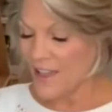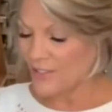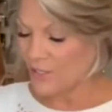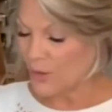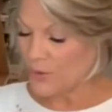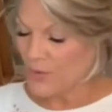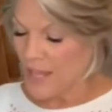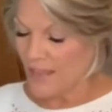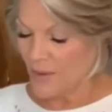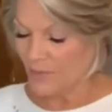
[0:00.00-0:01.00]
So
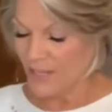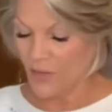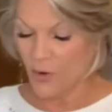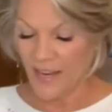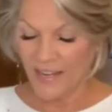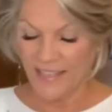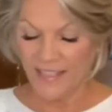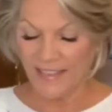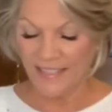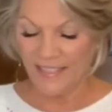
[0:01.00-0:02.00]
I'm going to go ahead and
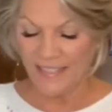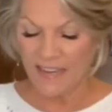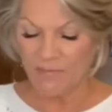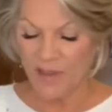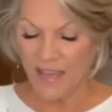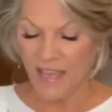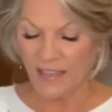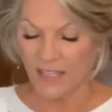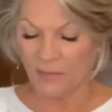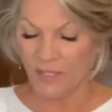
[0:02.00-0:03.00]
get this steeping, and
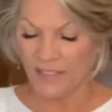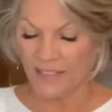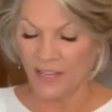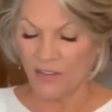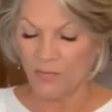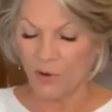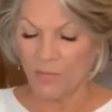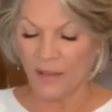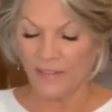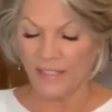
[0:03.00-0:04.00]
then I'm going to tell you more
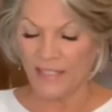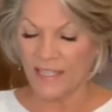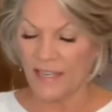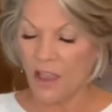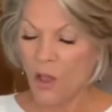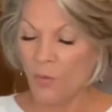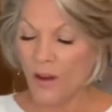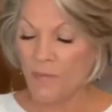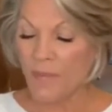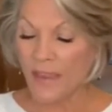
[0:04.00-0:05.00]
about this tea. What
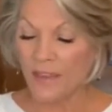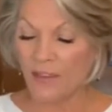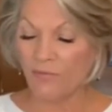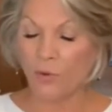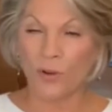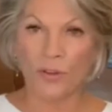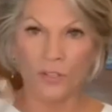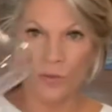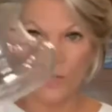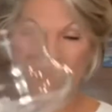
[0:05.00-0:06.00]
I'm making it for
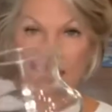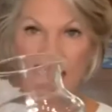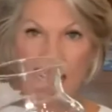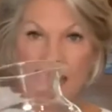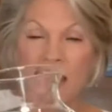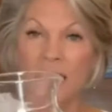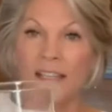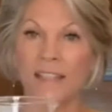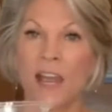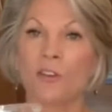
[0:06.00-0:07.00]
you in today
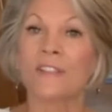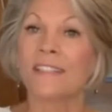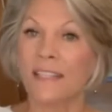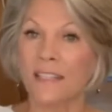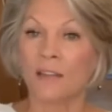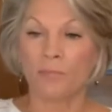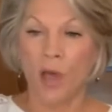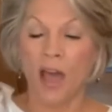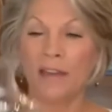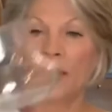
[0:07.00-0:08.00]
is our Sitka pot,